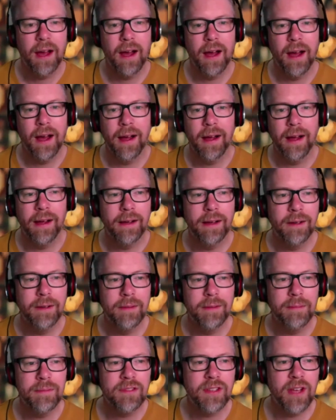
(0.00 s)

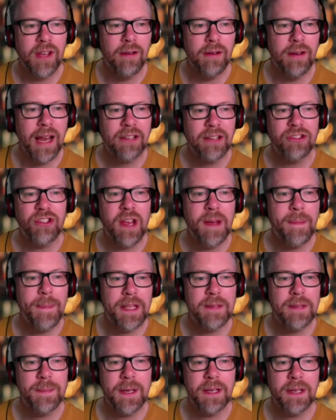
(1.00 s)
So last year,
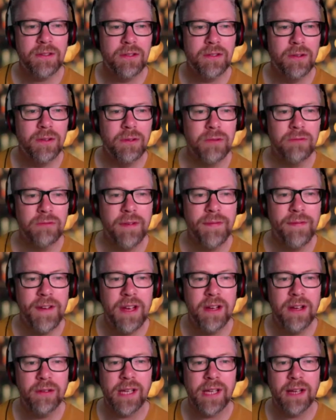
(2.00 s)
Petapixel
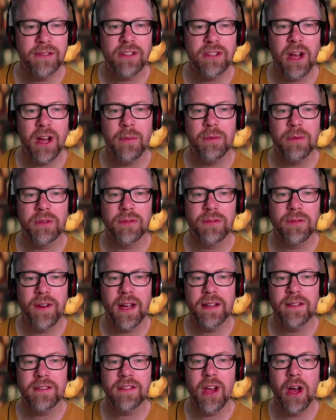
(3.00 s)
revealed how Star Wars
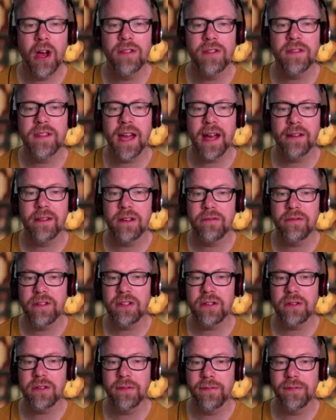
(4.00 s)
fans hunt down the
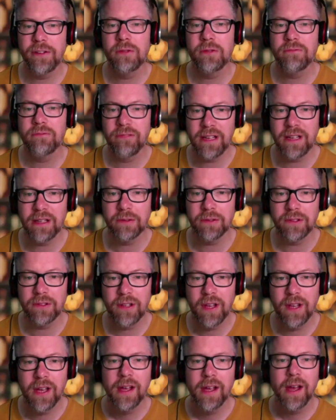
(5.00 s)
original film reels